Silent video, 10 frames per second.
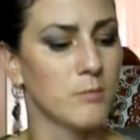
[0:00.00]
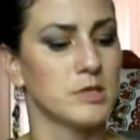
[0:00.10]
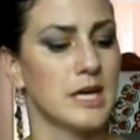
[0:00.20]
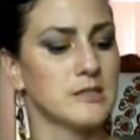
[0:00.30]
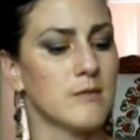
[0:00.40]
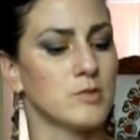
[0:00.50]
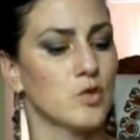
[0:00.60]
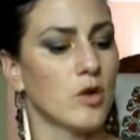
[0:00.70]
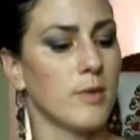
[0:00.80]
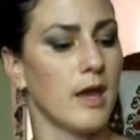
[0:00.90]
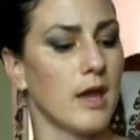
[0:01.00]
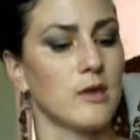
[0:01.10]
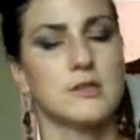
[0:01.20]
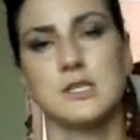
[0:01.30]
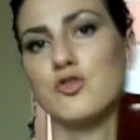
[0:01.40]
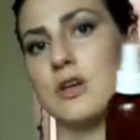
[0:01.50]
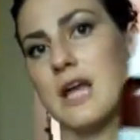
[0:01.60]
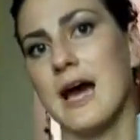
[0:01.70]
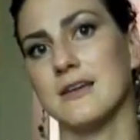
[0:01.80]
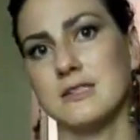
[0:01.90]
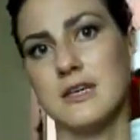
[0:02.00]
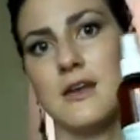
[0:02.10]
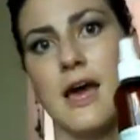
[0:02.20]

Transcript: potassium sorbate and citric acid